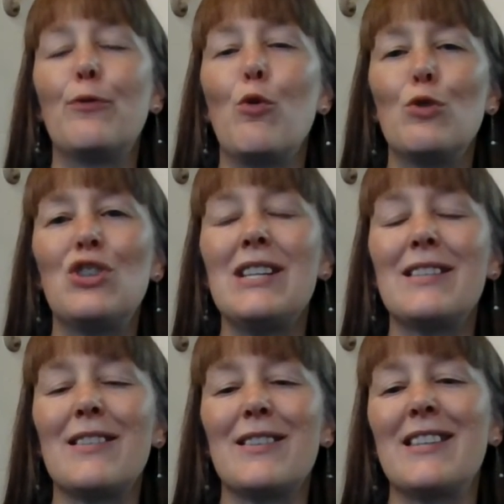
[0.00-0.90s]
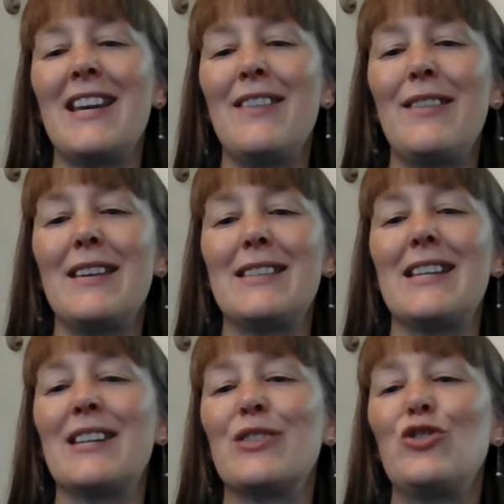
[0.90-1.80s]
for Jesus in this
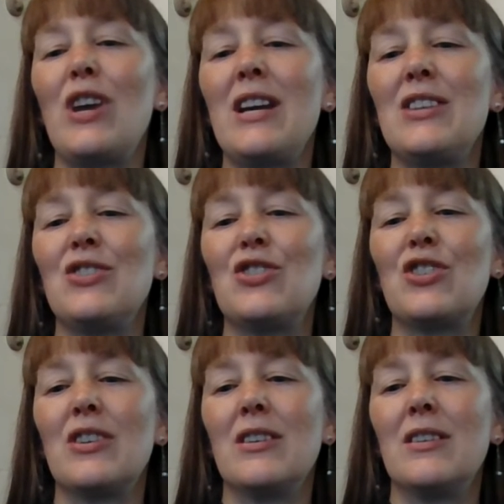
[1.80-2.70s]
exchange,